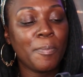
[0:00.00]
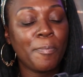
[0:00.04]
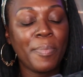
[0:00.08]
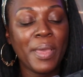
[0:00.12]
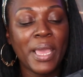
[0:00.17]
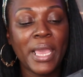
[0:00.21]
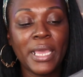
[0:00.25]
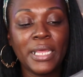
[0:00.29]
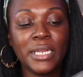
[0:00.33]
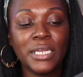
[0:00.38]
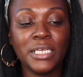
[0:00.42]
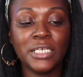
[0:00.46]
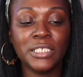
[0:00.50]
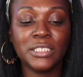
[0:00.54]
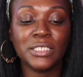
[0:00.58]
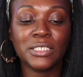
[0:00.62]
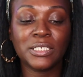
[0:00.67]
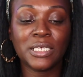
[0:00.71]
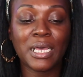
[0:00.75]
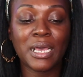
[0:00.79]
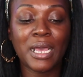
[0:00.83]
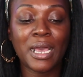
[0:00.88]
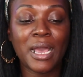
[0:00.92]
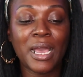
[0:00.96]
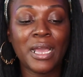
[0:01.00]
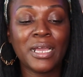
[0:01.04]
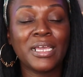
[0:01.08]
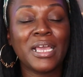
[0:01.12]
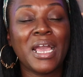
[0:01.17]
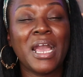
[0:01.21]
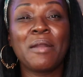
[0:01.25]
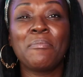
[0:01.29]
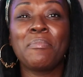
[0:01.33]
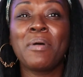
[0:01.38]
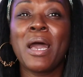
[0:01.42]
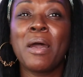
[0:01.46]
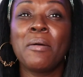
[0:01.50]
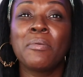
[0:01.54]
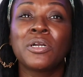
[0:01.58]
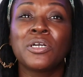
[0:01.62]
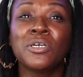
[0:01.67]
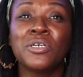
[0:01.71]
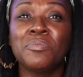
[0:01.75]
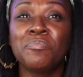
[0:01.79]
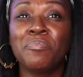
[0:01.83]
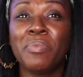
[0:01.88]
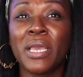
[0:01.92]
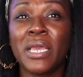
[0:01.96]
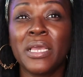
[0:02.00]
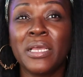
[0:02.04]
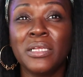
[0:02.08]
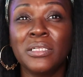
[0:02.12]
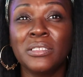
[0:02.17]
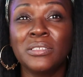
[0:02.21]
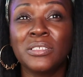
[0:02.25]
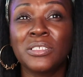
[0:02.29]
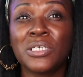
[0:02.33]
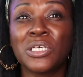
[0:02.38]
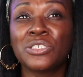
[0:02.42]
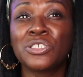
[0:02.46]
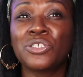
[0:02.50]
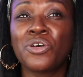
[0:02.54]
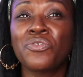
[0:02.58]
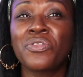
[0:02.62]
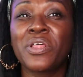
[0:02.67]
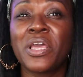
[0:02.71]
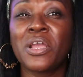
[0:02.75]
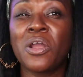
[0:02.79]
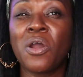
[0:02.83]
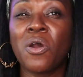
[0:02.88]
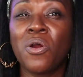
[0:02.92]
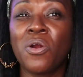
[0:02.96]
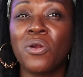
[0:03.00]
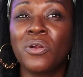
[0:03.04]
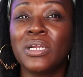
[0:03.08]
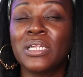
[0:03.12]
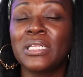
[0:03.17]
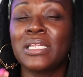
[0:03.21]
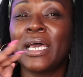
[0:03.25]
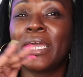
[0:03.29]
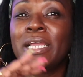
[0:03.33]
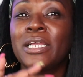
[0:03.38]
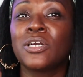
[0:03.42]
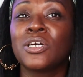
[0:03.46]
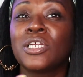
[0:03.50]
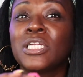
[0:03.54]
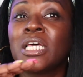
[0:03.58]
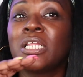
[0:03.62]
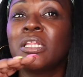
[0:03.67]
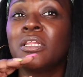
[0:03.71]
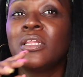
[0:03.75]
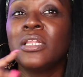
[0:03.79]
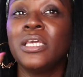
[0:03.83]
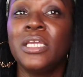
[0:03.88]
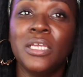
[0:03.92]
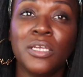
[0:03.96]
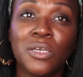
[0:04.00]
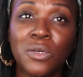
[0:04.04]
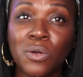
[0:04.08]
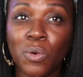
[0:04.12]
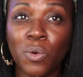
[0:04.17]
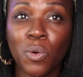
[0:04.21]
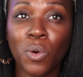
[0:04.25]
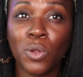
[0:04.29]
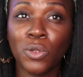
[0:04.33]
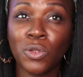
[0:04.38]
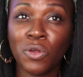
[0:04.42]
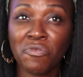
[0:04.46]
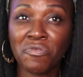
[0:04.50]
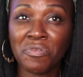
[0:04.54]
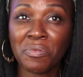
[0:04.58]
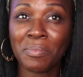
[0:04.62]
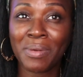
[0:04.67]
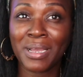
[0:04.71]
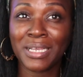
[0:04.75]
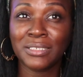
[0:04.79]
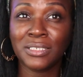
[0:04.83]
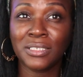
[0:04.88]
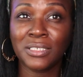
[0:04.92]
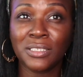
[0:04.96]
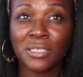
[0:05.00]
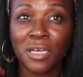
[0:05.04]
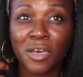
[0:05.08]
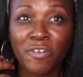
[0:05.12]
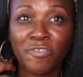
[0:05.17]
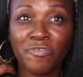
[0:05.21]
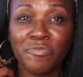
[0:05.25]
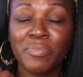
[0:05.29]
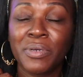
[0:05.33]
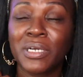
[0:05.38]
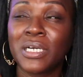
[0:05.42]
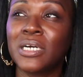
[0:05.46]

pen is, I buy good pens so they aren't like gonna leak all over my stuff,